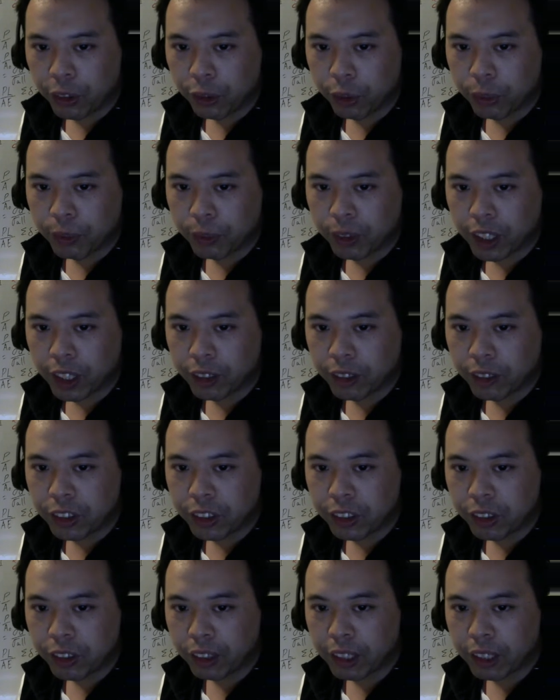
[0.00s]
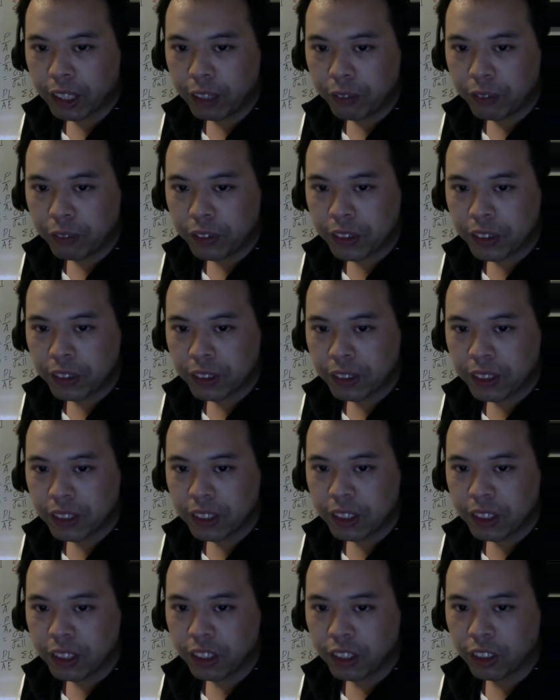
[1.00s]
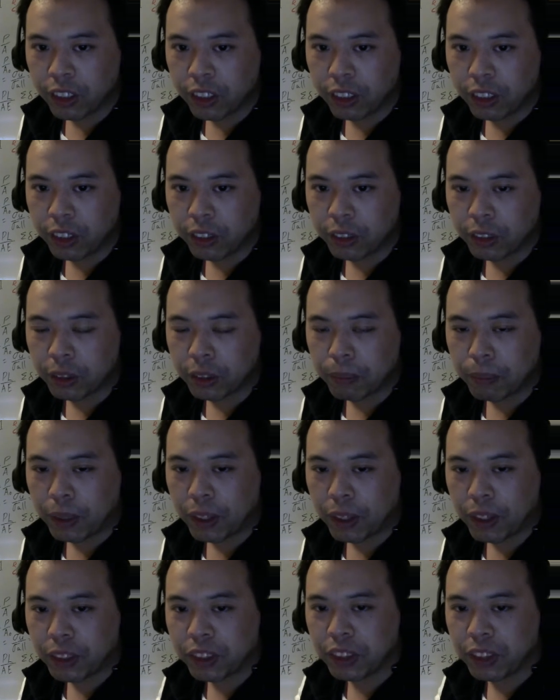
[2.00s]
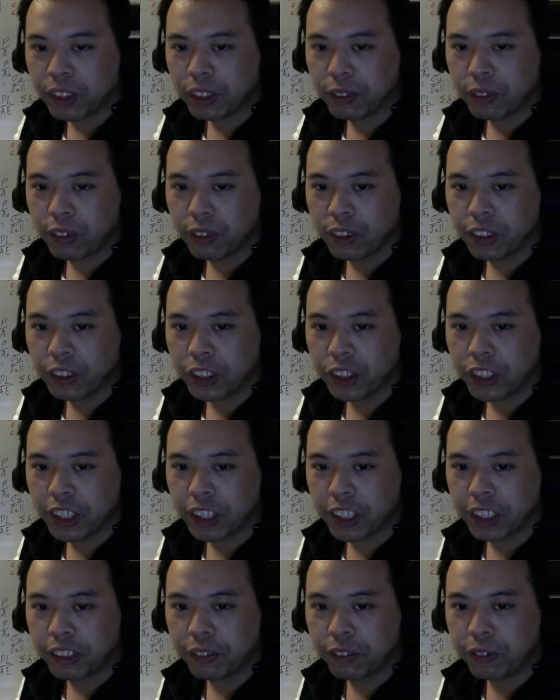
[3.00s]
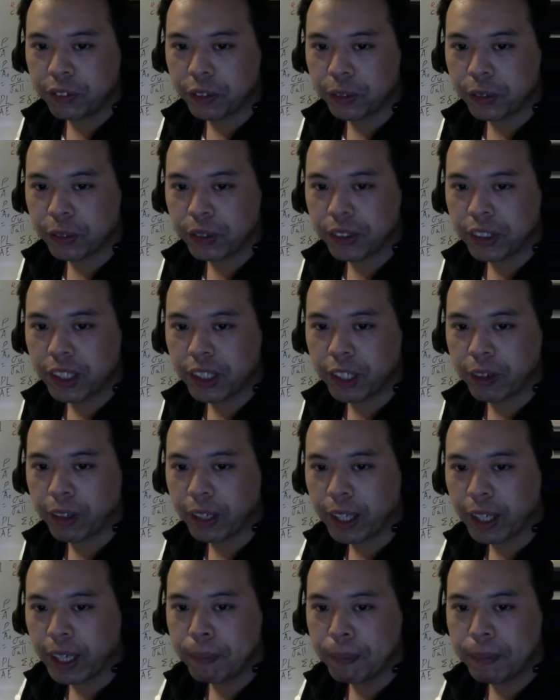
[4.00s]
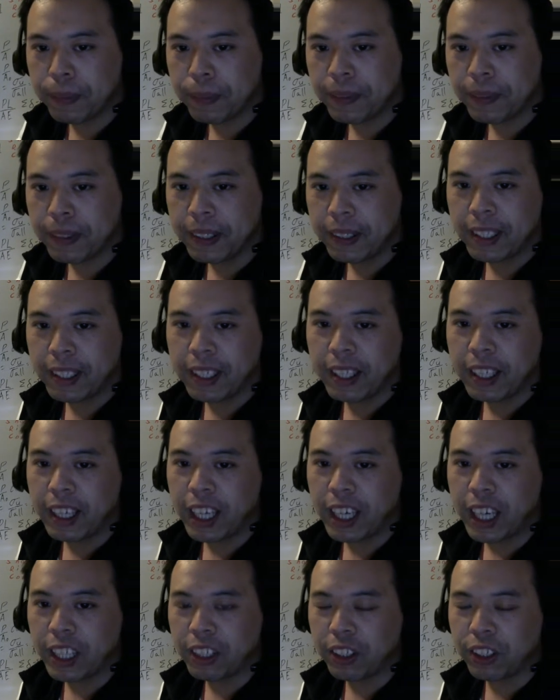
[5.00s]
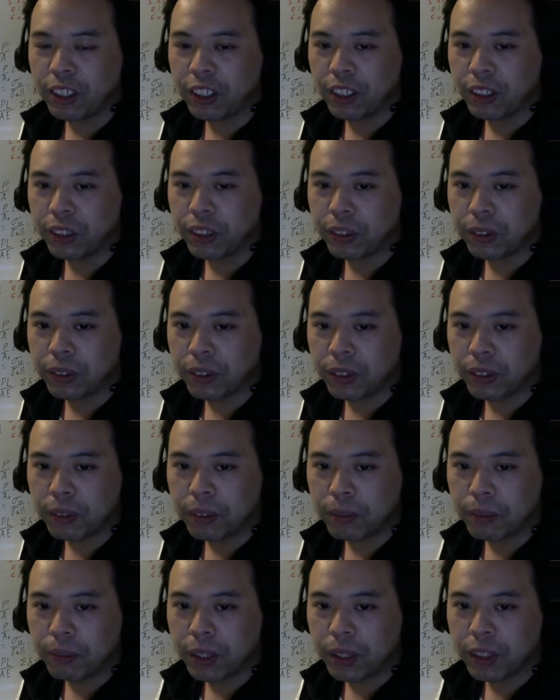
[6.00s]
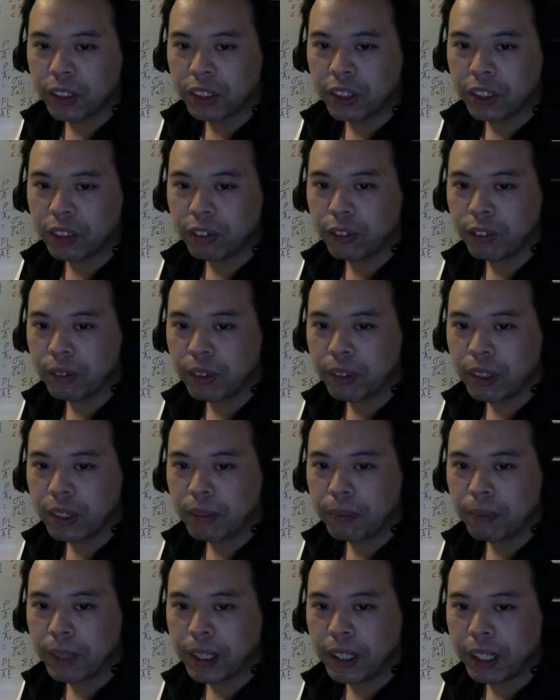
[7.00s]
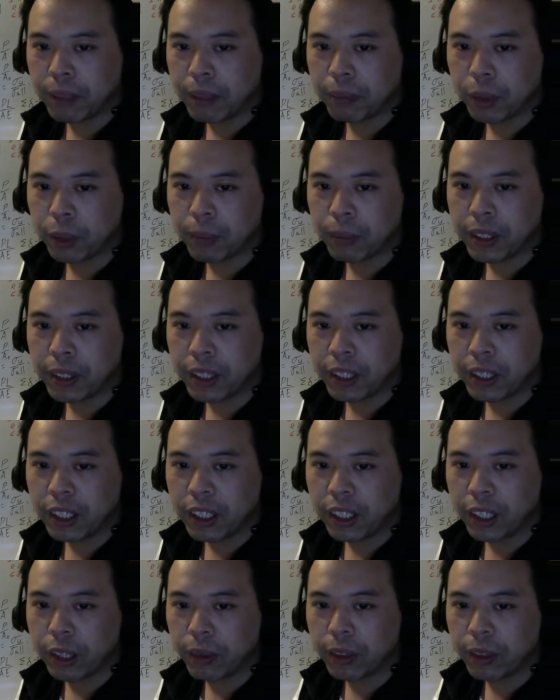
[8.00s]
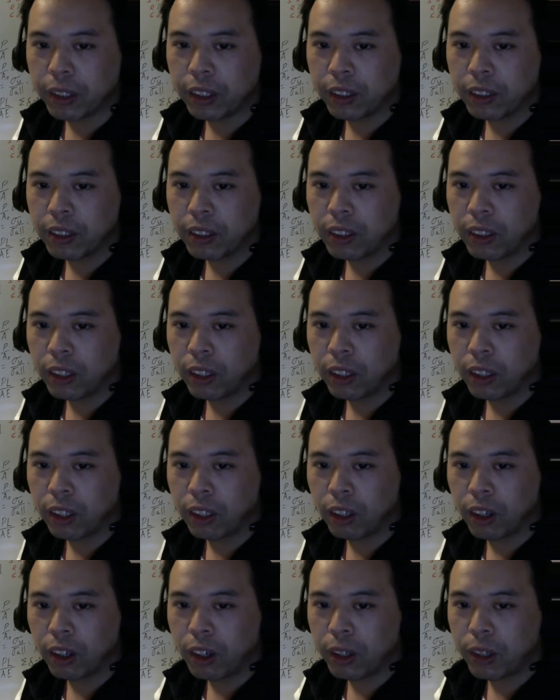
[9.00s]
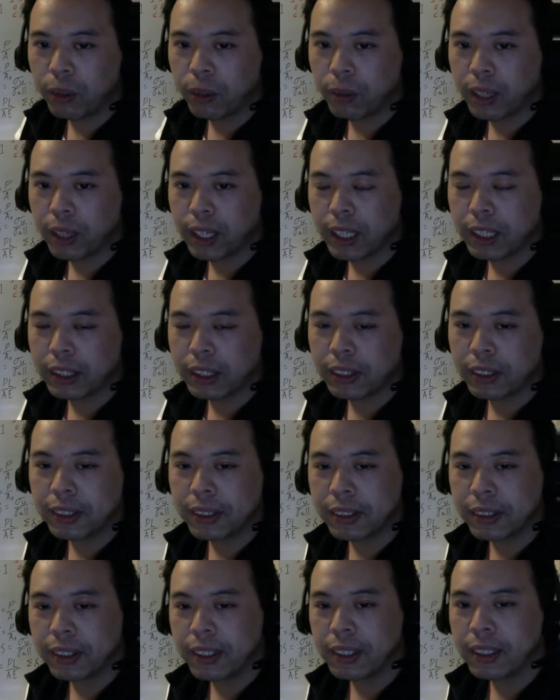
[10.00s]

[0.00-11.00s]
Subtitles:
normal going to your left, you got your positive shear force going up, and you got your positive bending moment going clockwise.